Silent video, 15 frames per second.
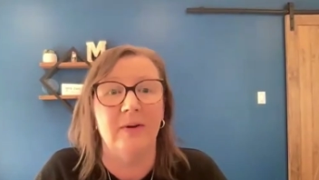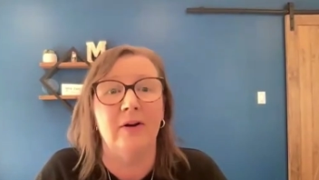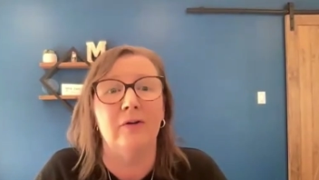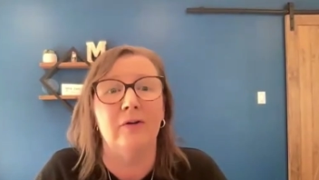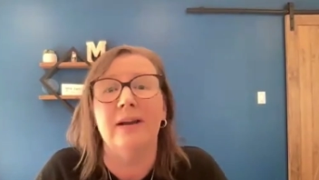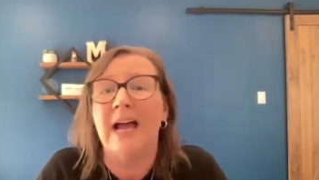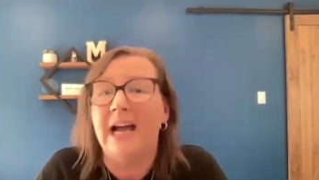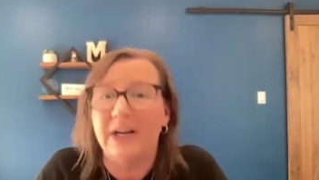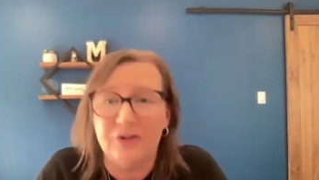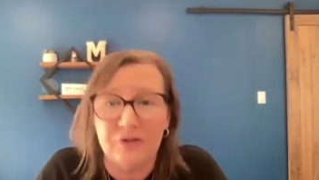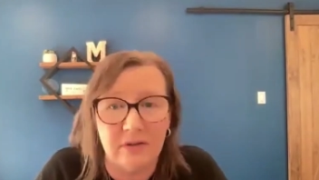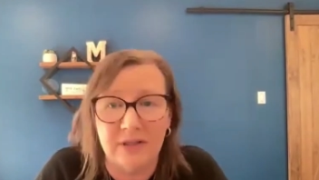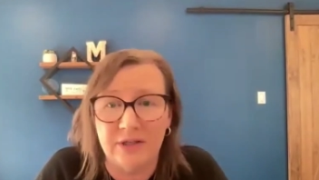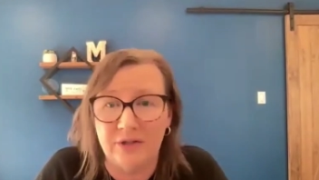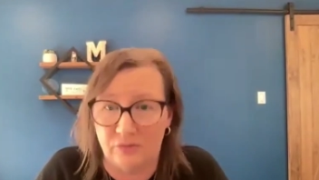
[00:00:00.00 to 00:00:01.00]
we are
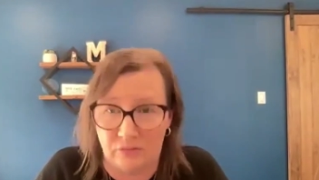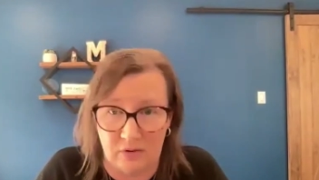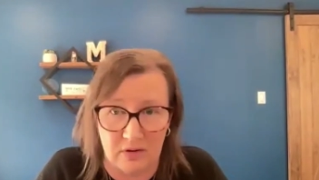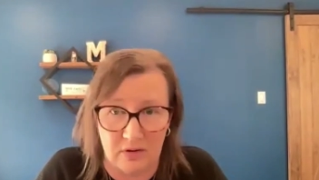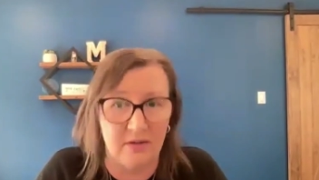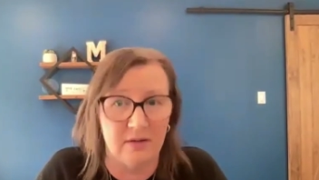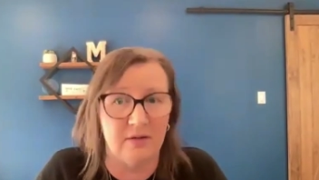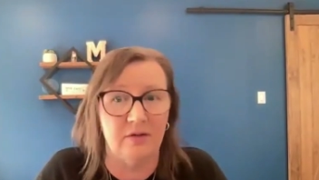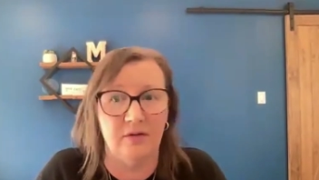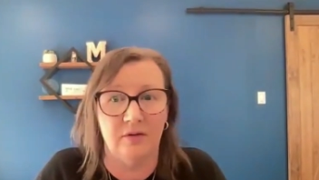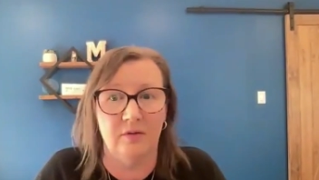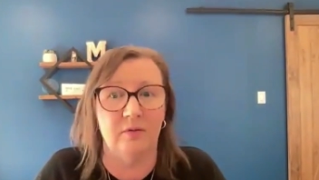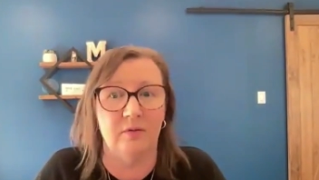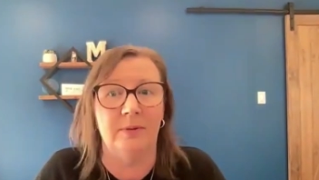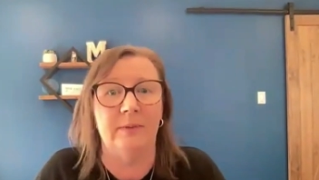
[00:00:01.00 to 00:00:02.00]
naturally drawn
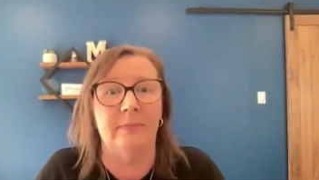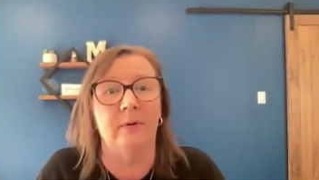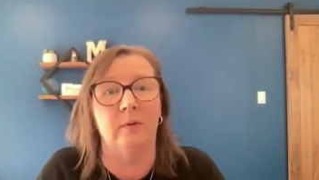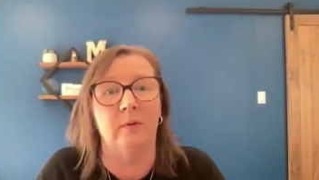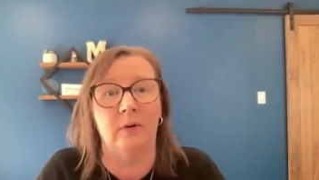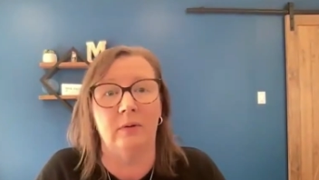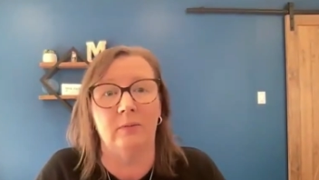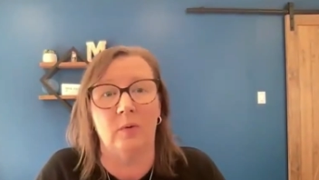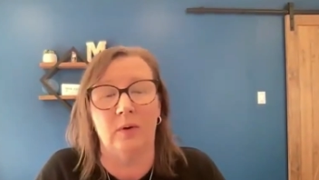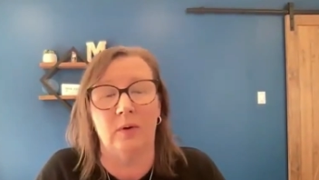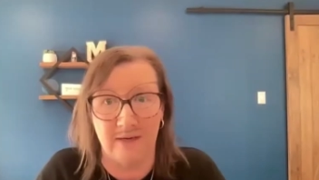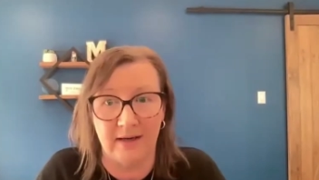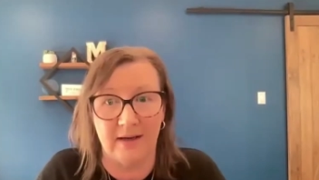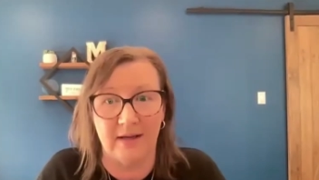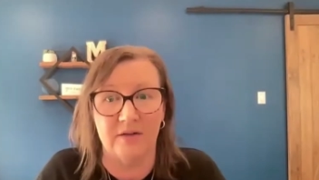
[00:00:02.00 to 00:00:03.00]
to people who are more
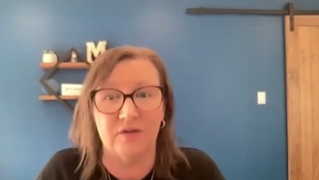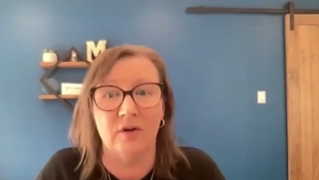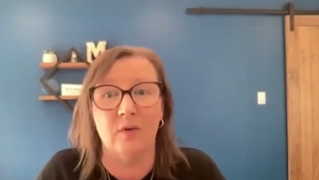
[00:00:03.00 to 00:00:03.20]
like us.